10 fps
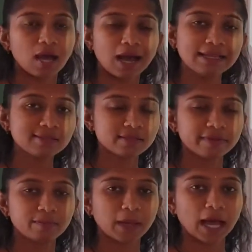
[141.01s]
On
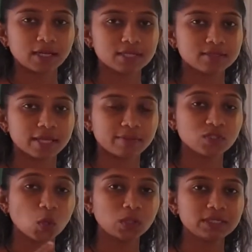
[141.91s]
7 bar is there,
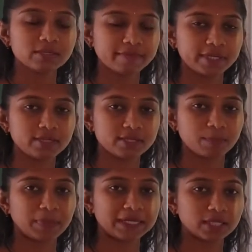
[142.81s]
means only 7 is
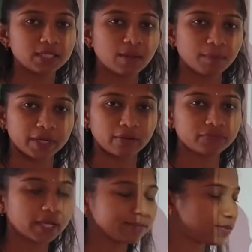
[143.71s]
repeated number
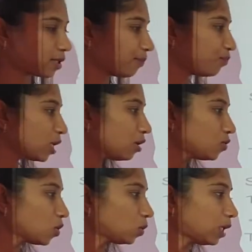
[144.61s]
of times.
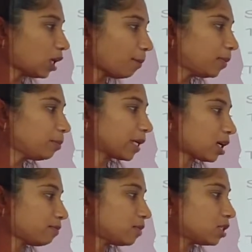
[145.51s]
So the number
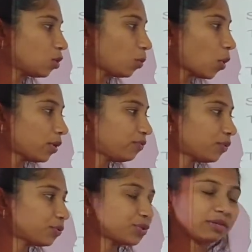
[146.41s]
becomes
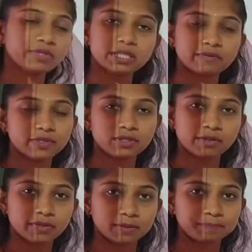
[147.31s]
0.4777.